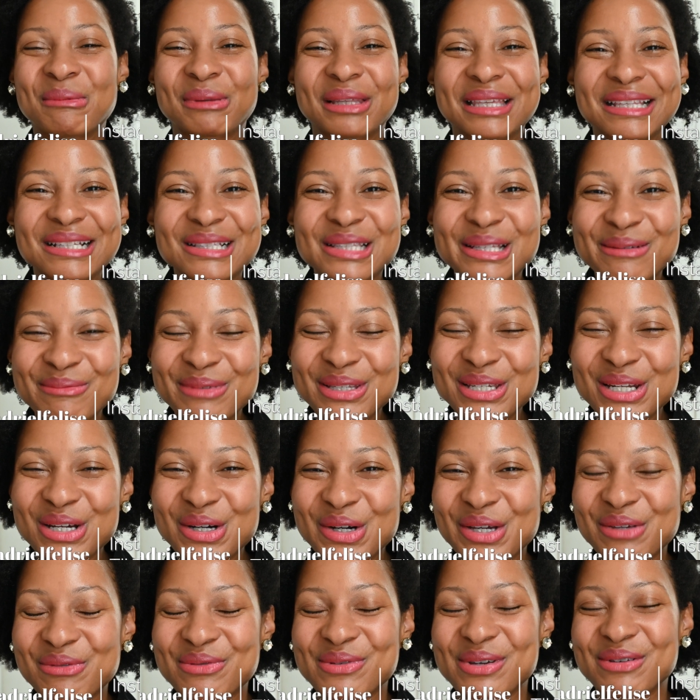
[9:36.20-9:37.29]
Please let me know
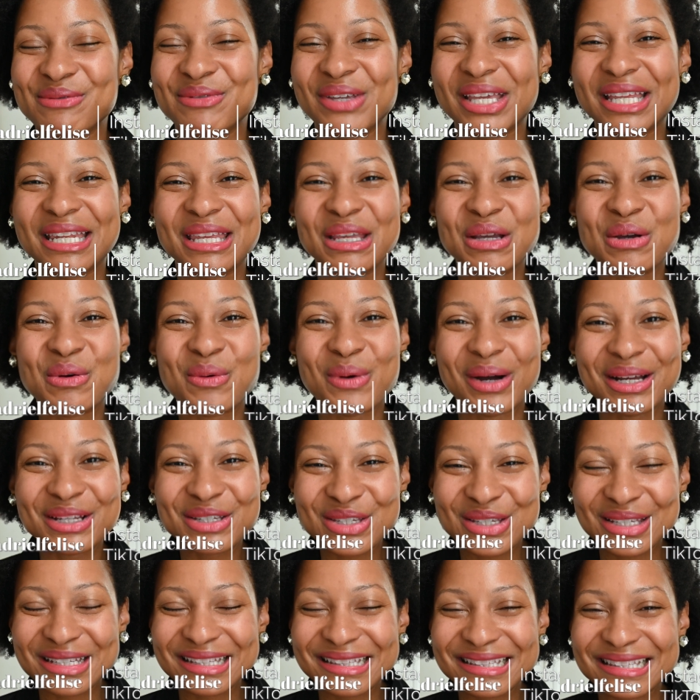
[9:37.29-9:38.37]
if you have any
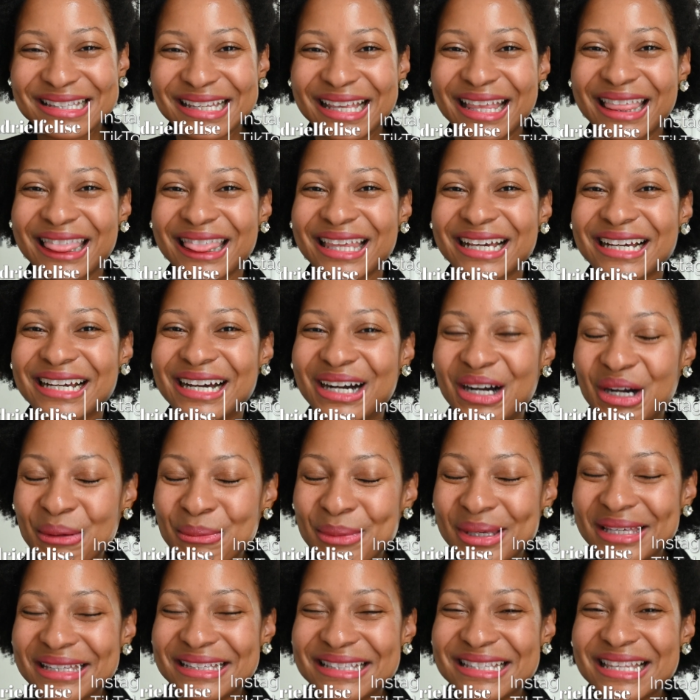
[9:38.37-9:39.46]
questions in the
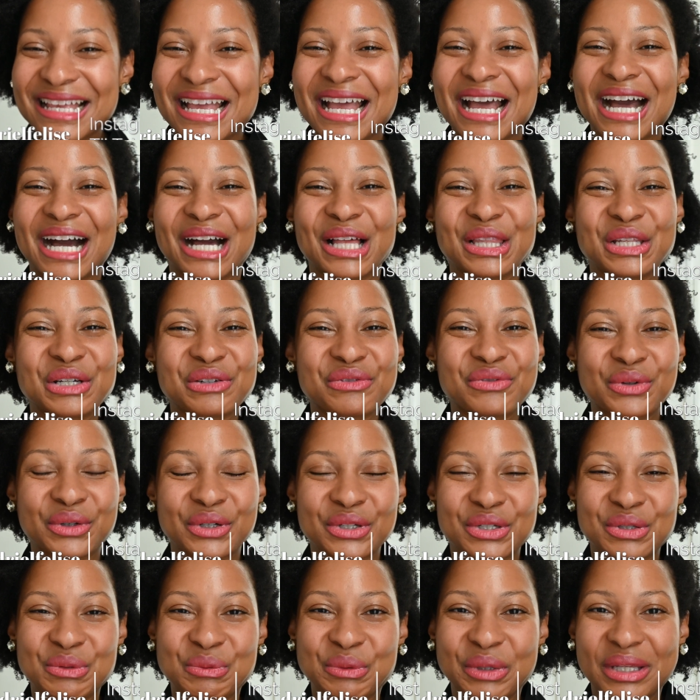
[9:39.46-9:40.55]
comments. I look
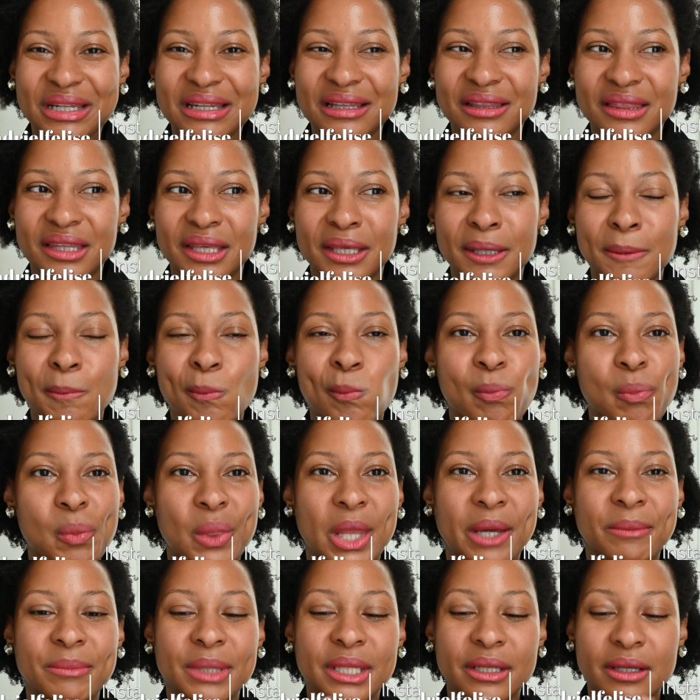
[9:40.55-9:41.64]
forward to reading them.
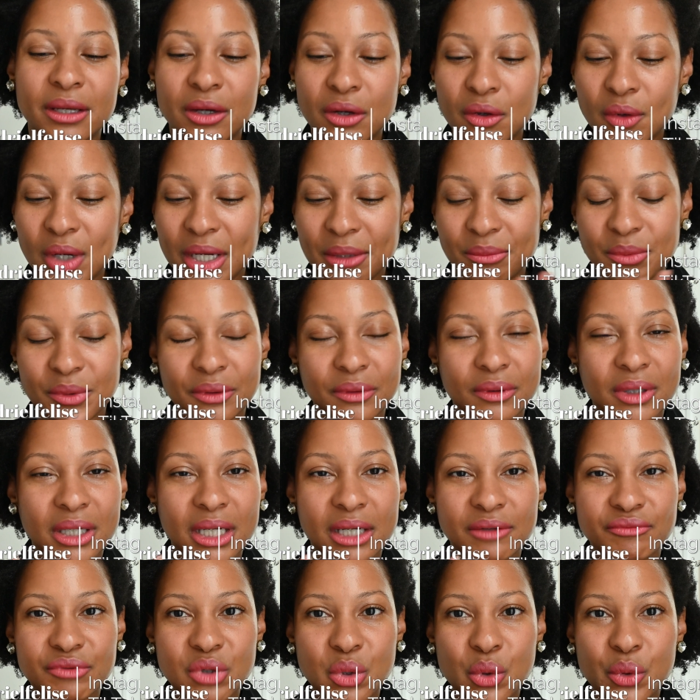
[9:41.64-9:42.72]
Let me know. I will,
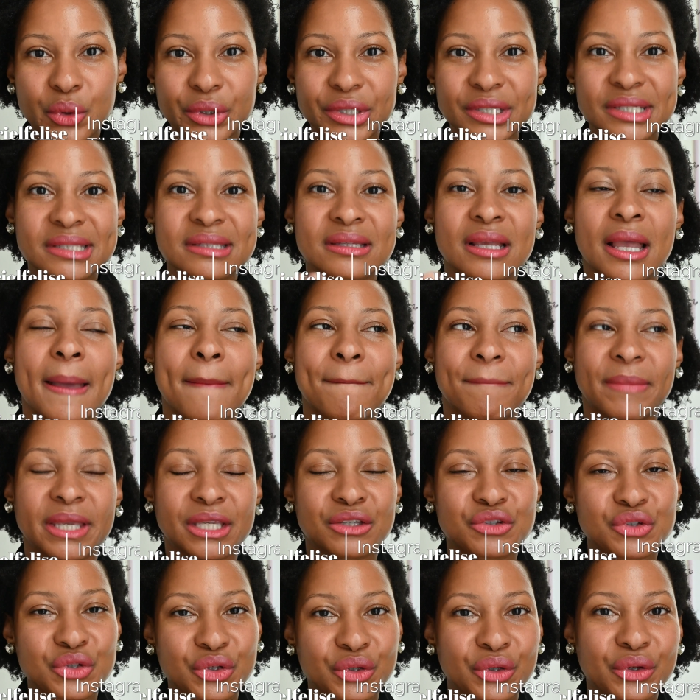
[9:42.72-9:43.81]
of course, make
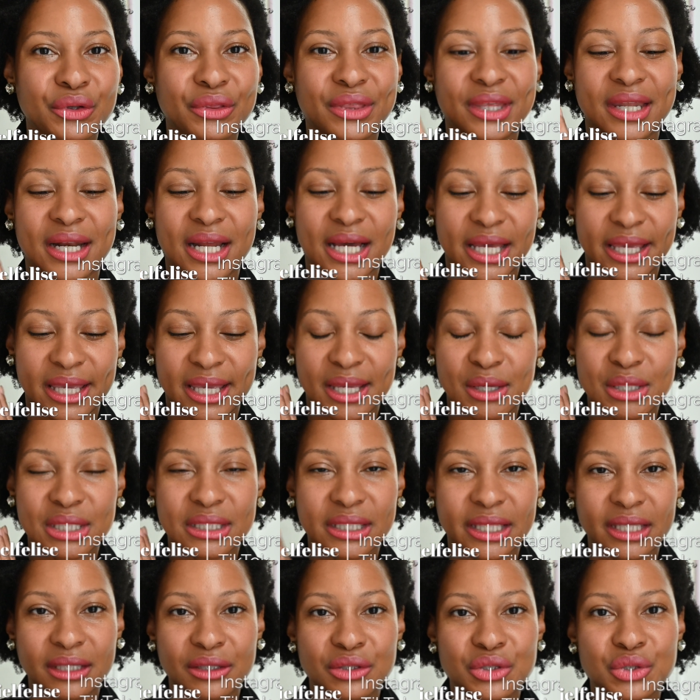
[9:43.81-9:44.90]
sure that I
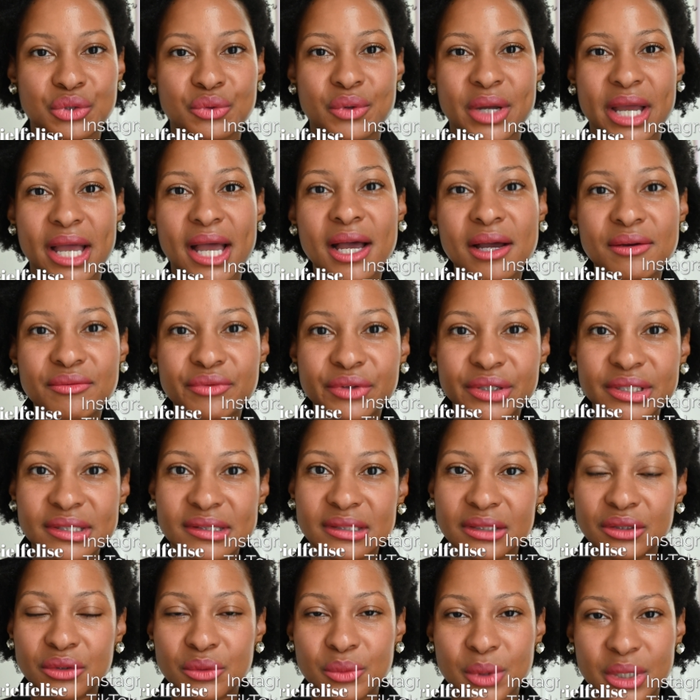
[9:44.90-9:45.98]
link to every
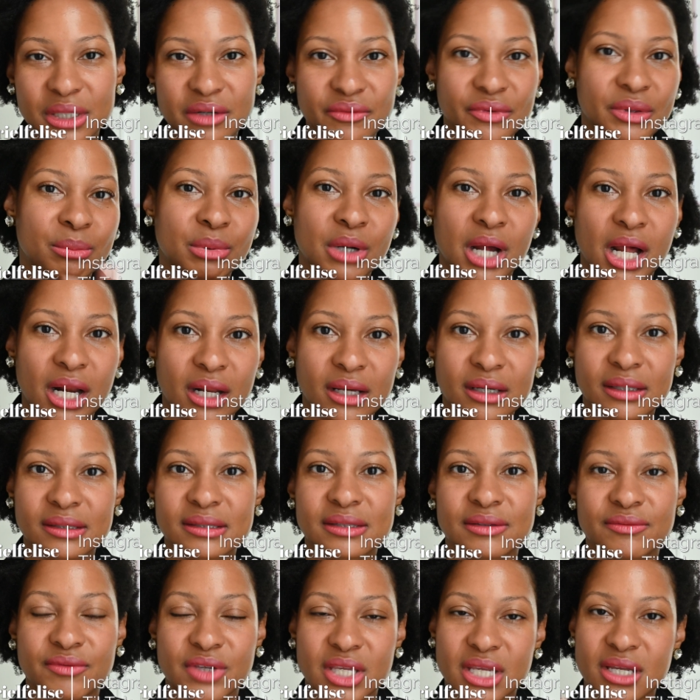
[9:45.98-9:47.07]
single one of the
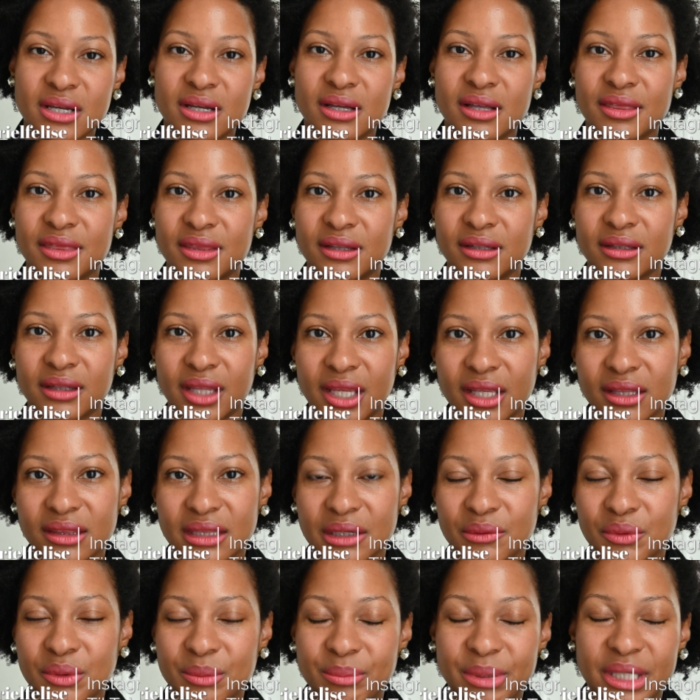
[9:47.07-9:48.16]
products via via the link
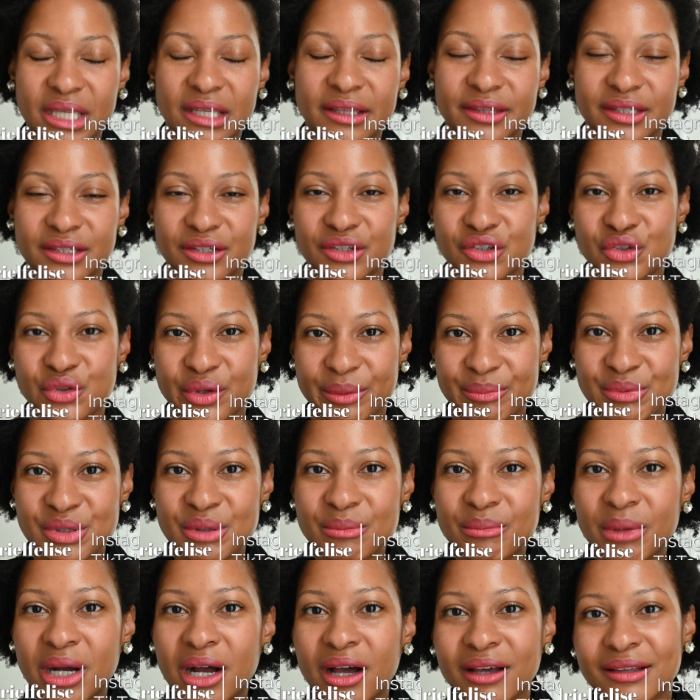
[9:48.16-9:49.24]
that will be in the description
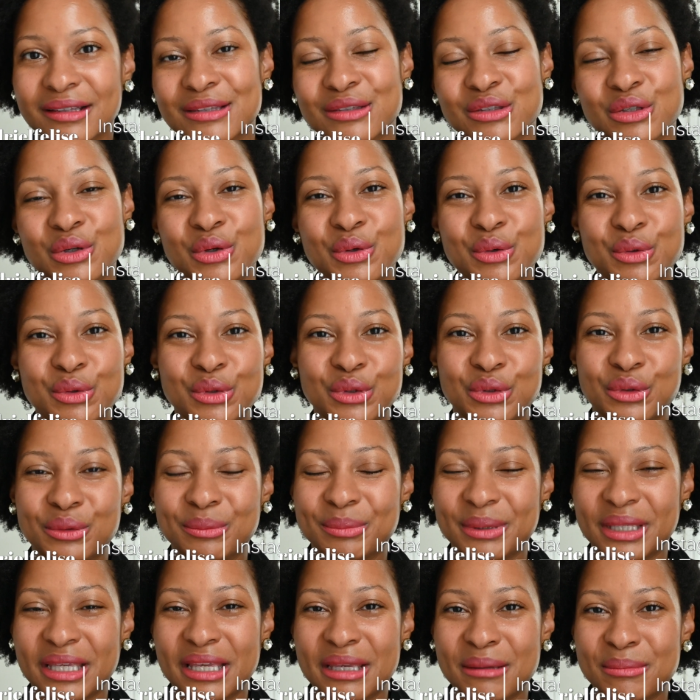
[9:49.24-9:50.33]
box. So you'll
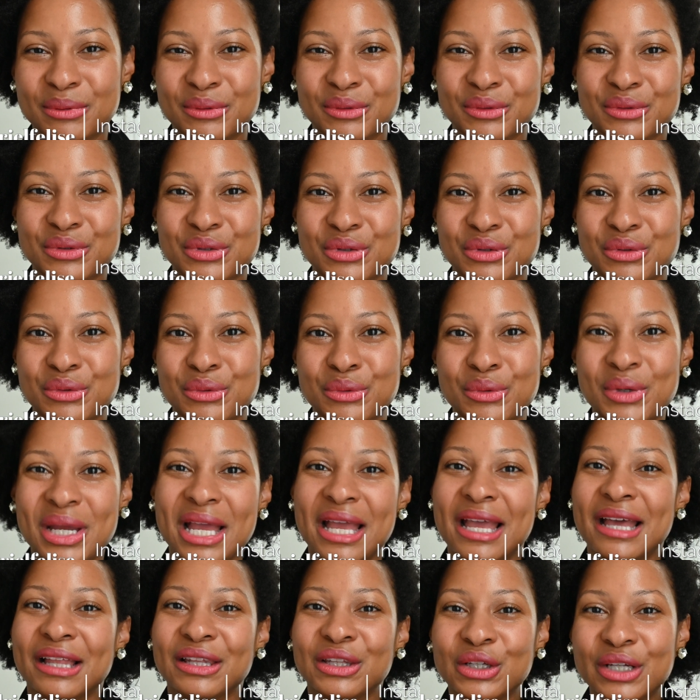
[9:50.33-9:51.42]
be able to
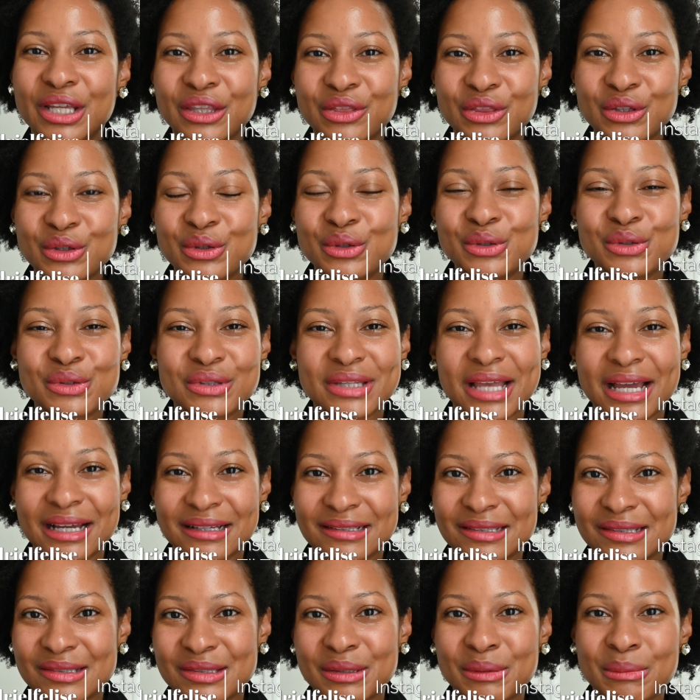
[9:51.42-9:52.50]
look at those,
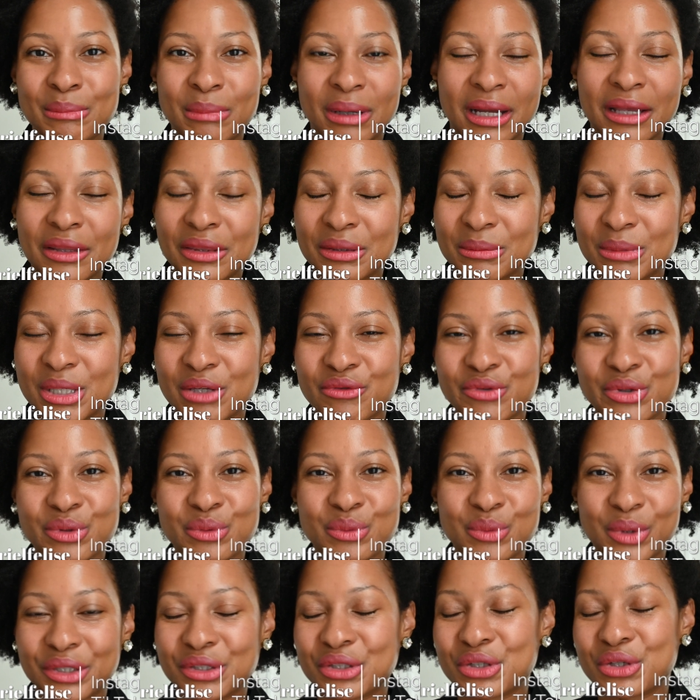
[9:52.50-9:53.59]
access them, buy them if you
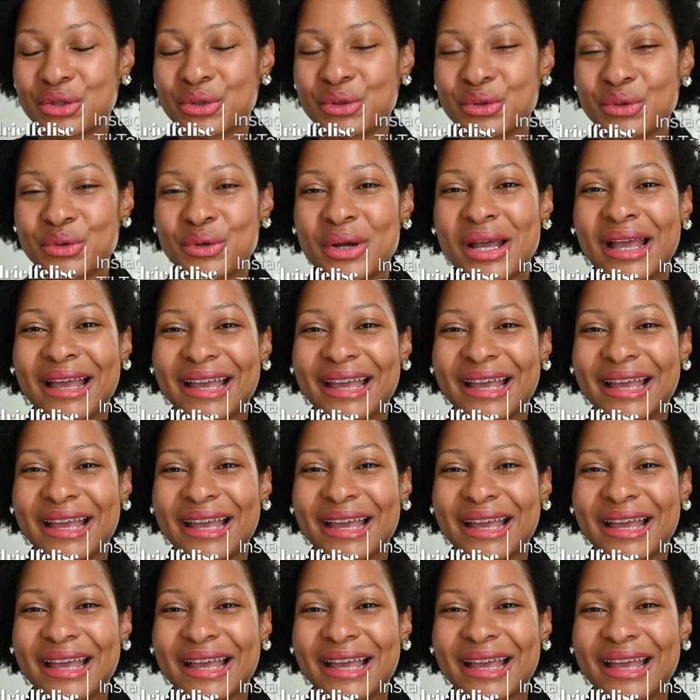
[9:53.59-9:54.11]
want to.